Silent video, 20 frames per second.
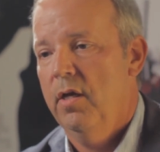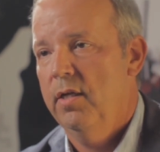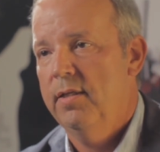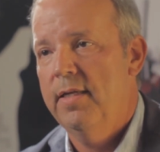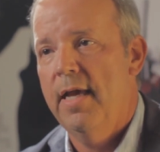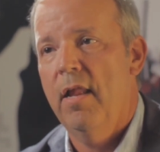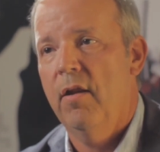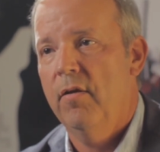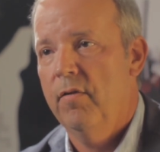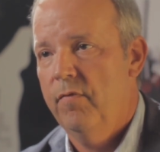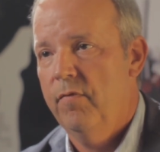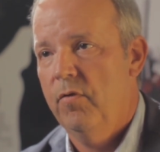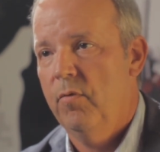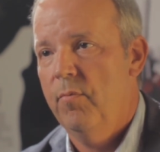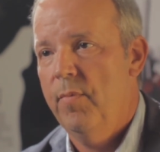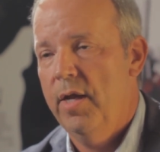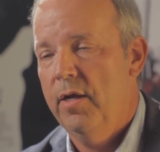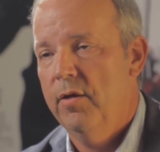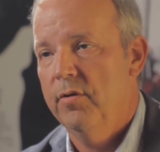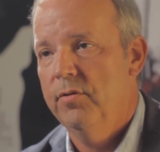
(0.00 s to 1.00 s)
talented
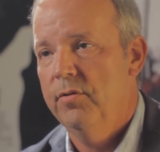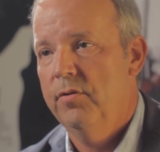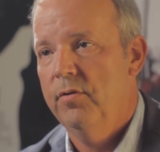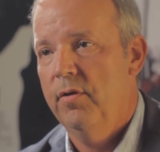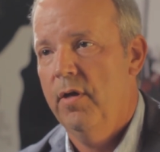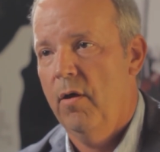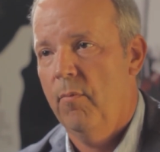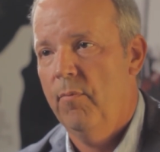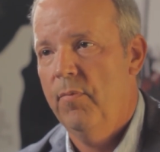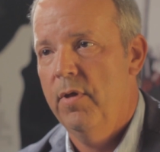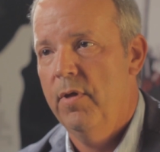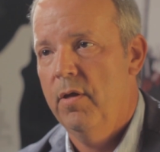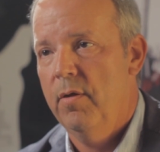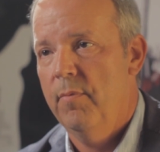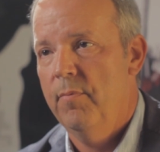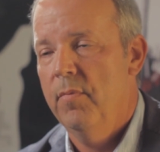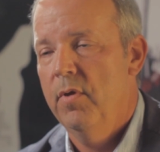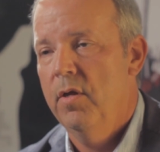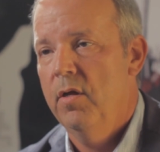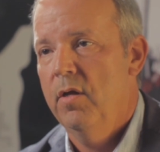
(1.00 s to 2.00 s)
filmmakers to help
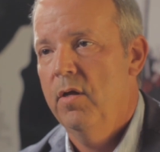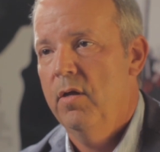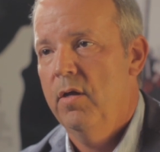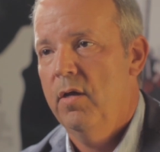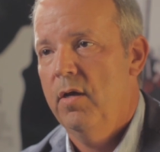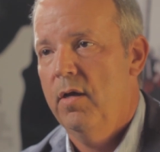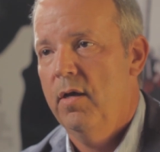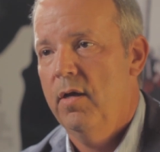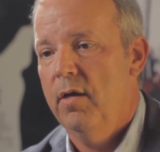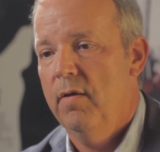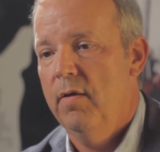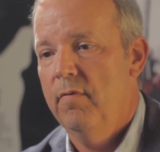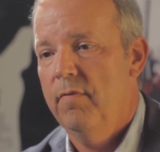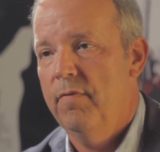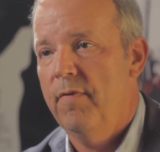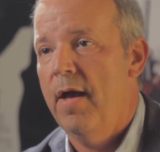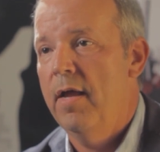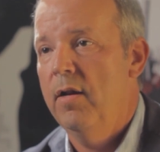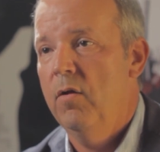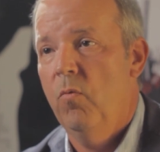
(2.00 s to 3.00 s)
them
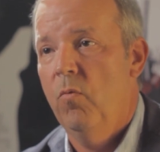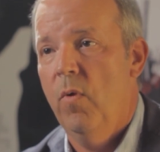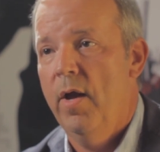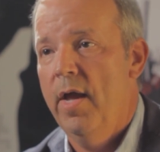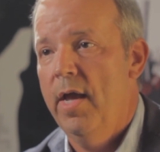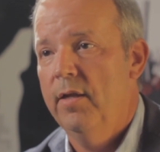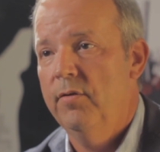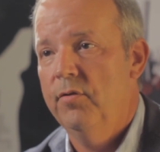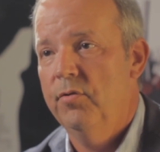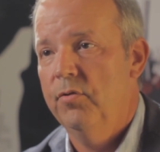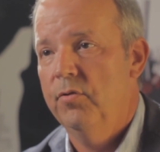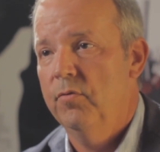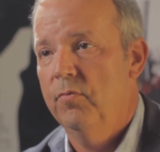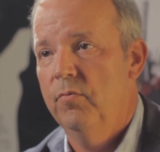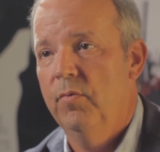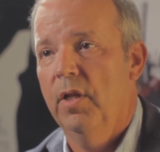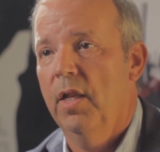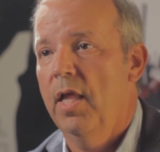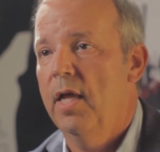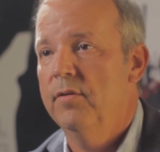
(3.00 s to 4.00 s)
find a way to
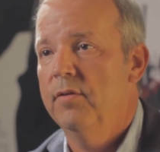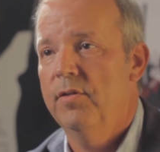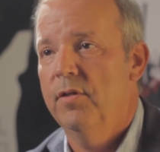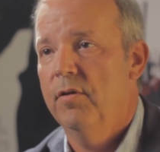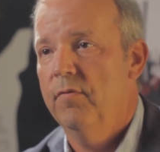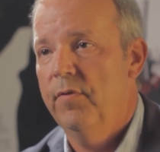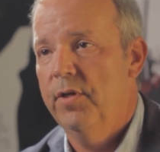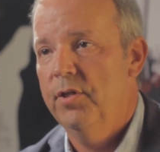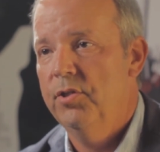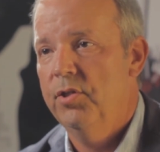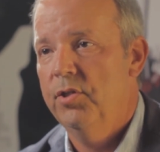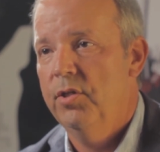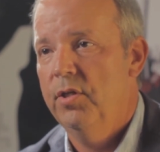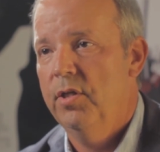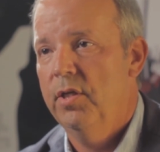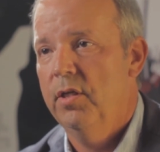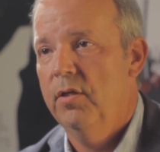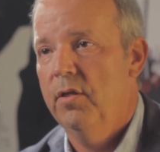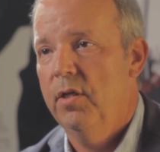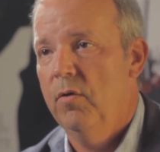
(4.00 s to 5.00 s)
realize their
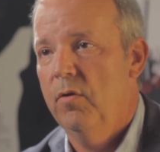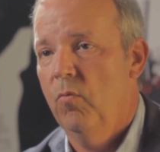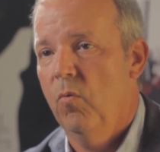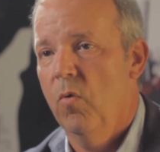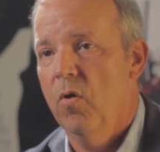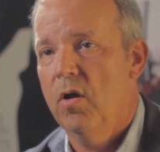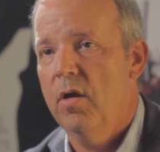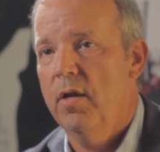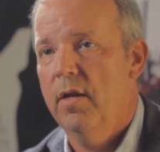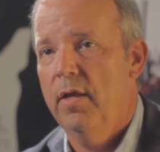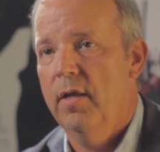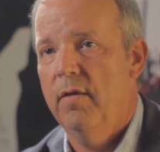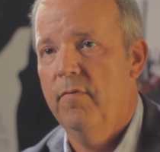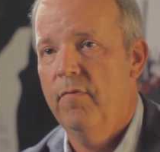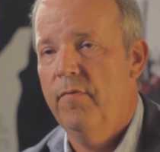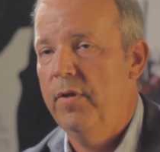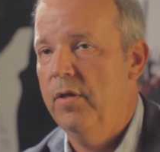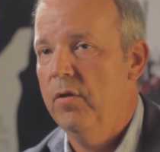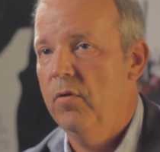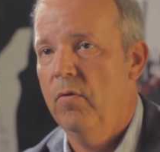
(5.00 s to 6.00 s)
vision and work in a
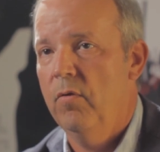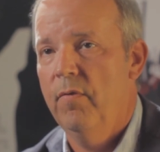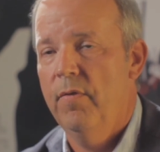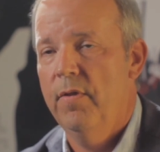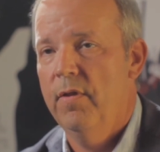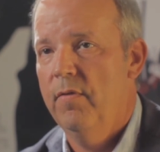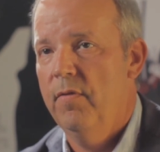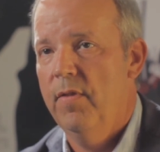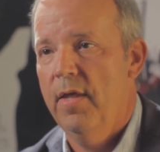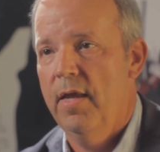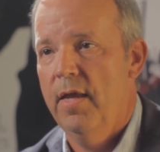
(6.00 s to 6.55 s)
field that